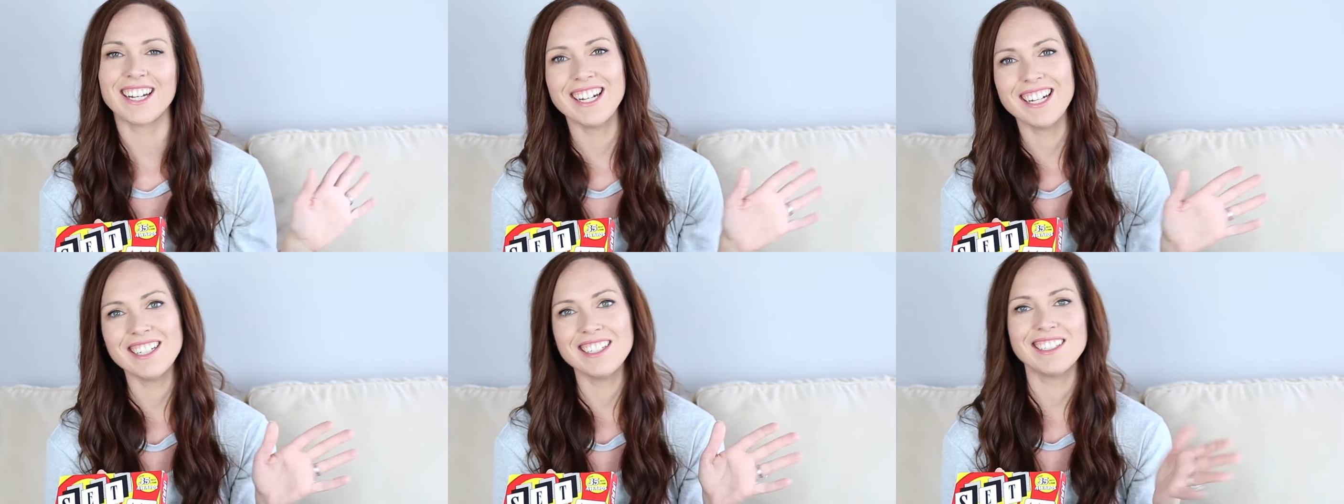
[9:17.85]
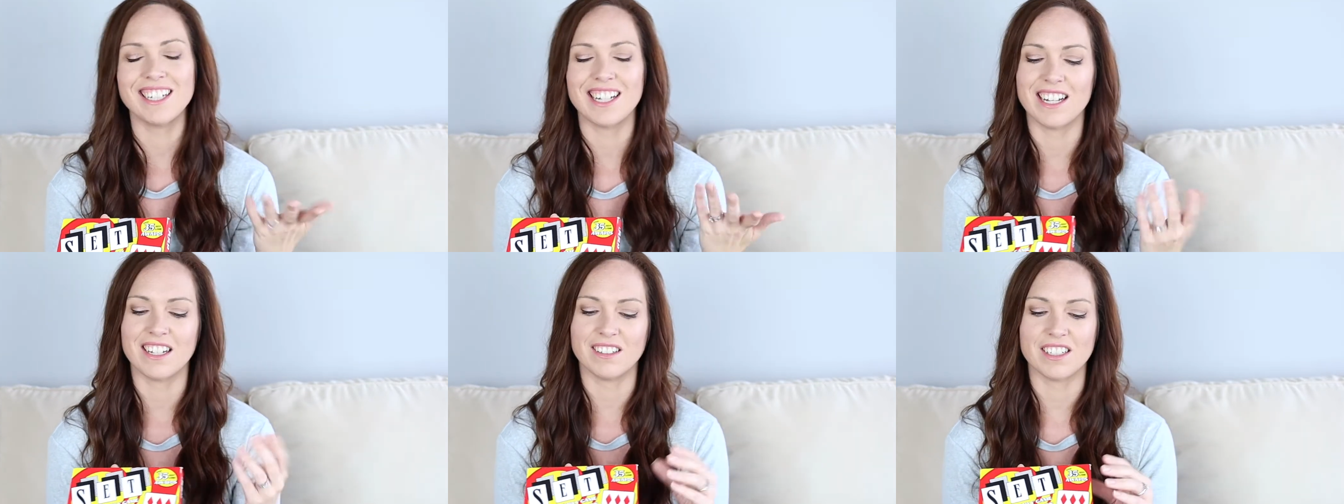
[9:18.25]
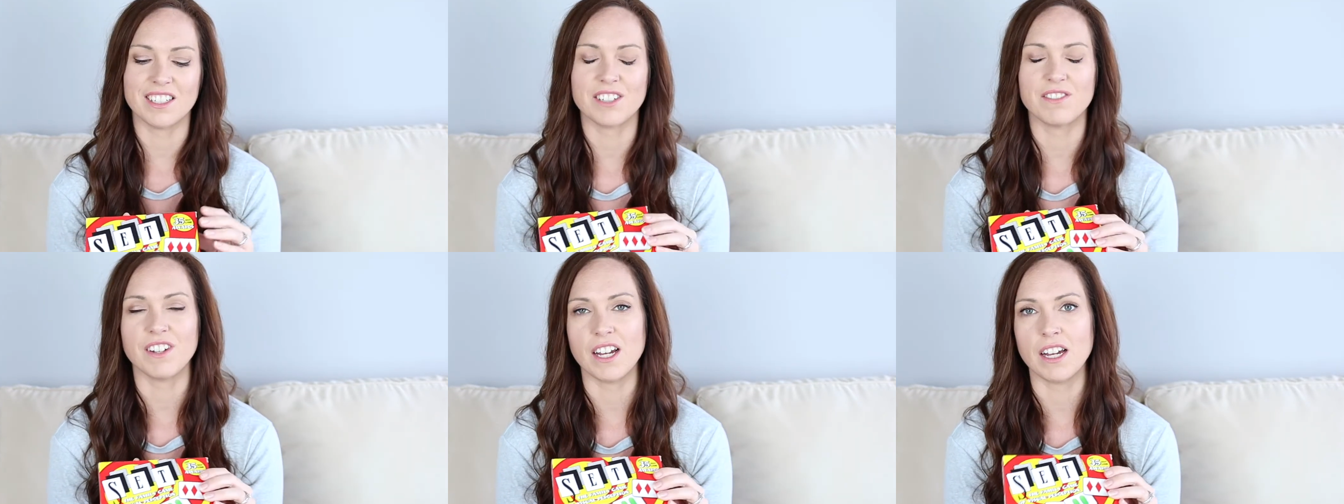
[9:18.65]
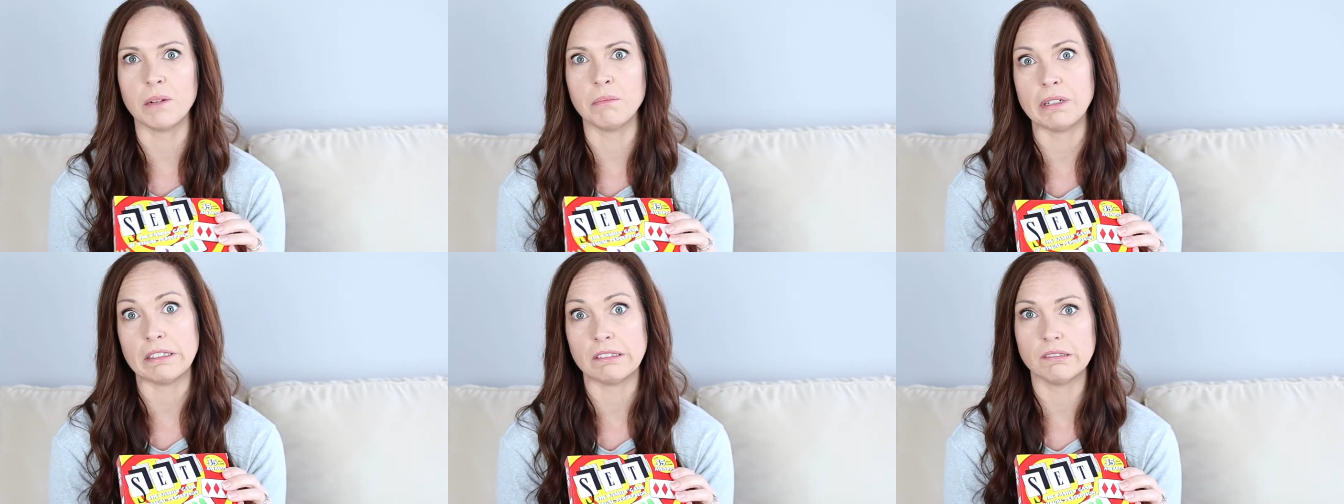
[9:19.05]
oh yeah, it's fun,
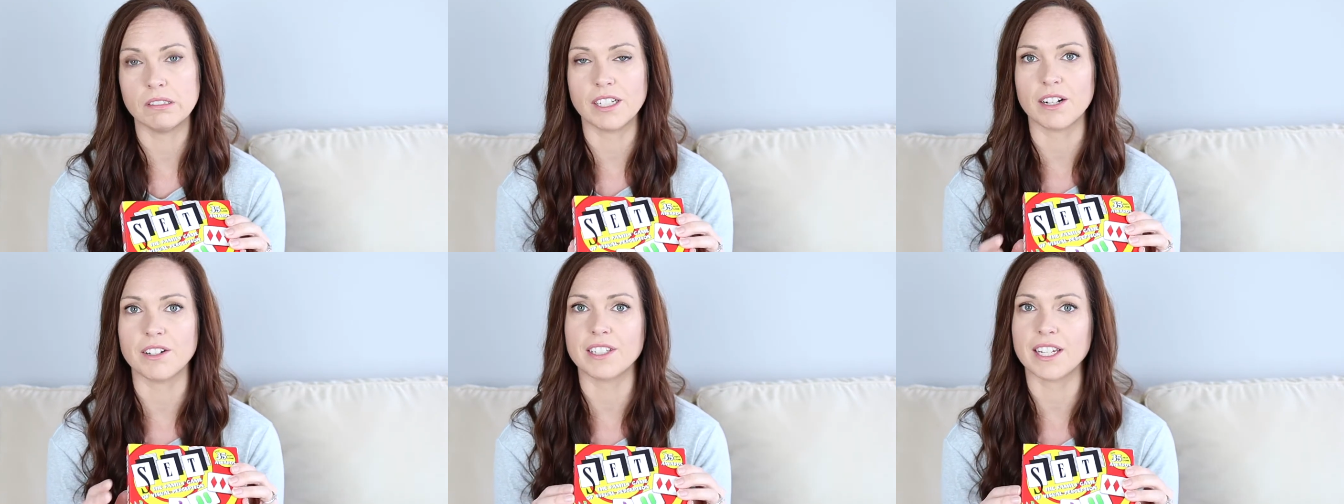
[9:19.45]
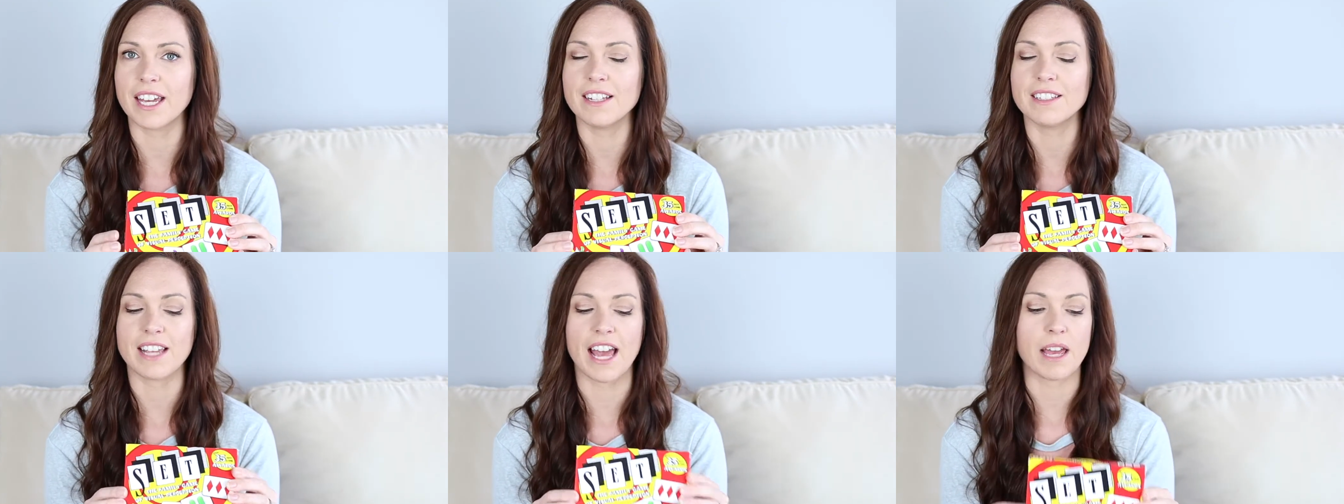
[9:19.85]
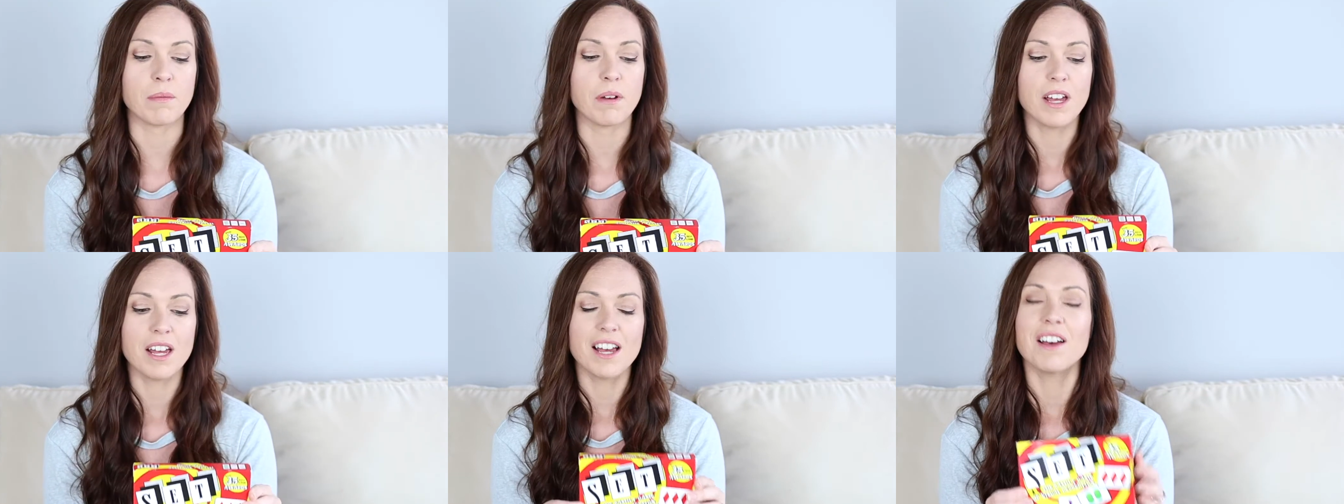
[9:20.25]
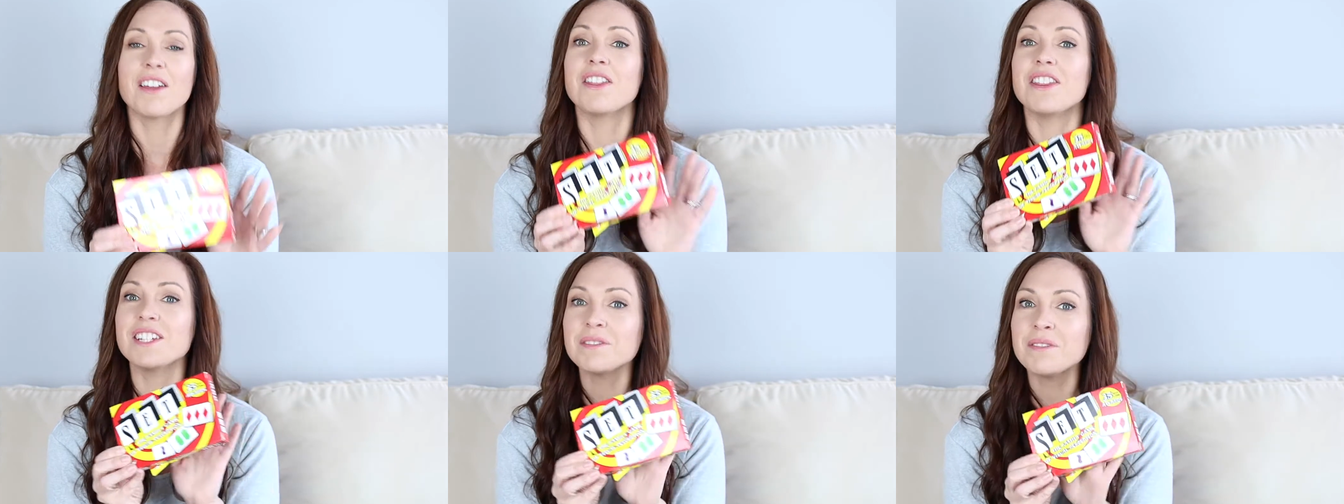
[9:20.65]
but you know, it's a kid's game.
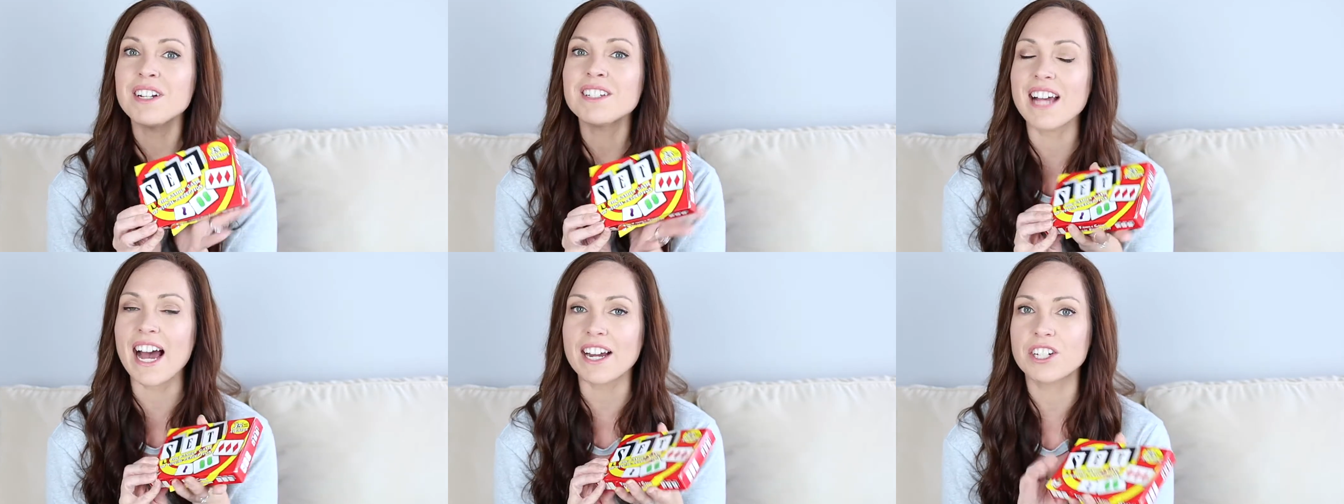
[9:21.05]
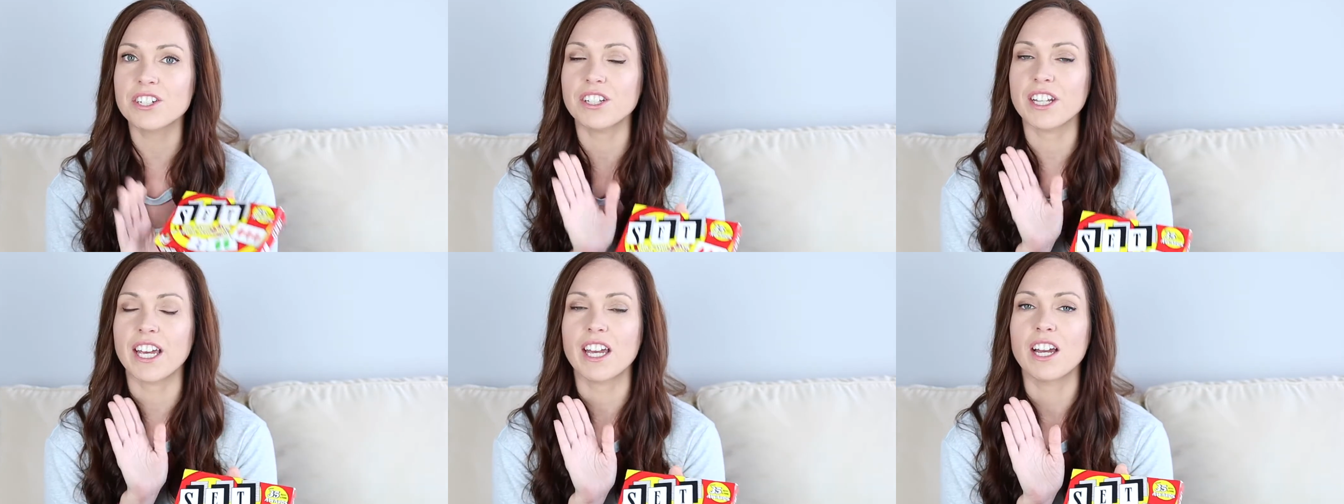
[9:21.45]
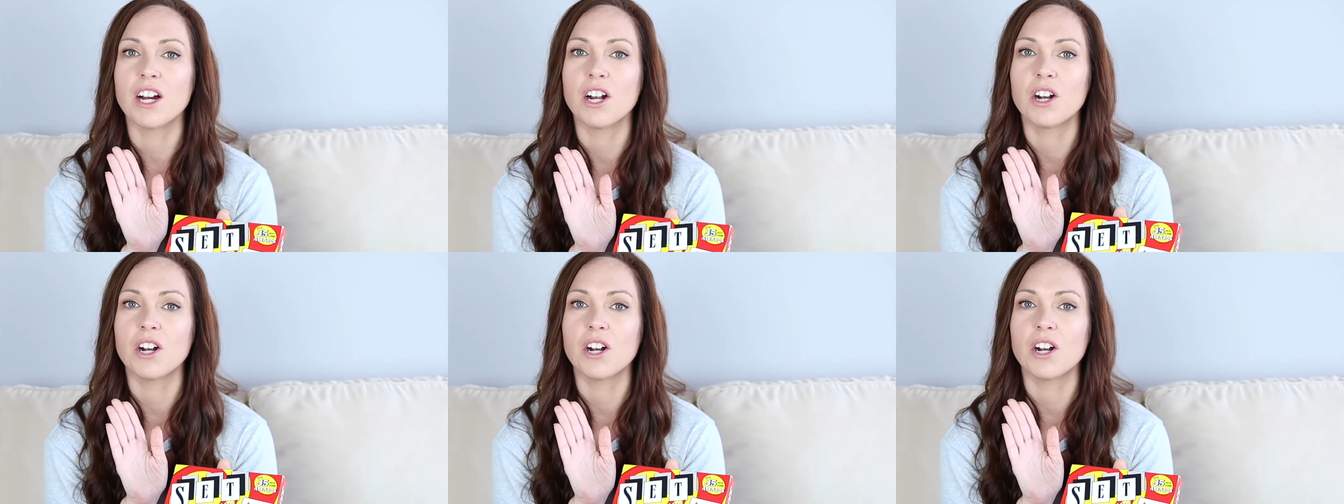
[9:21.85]
This one is actually